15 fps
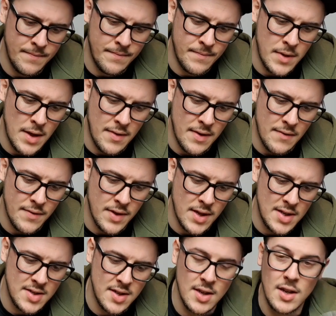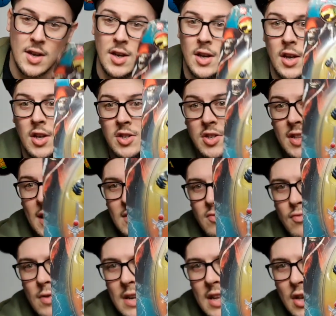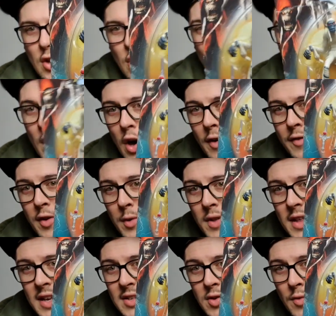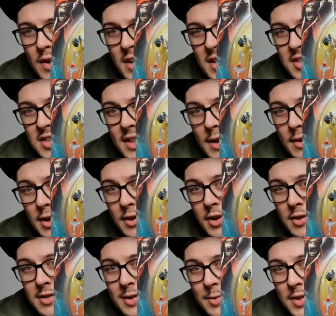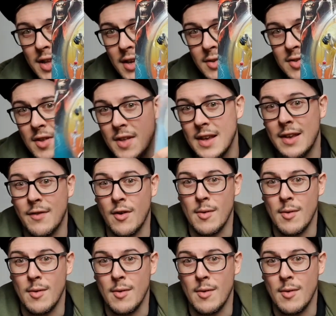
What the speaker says: I think, for these. So that's really cool. We got a few of these already, so that'll go nicely with those. Thank you very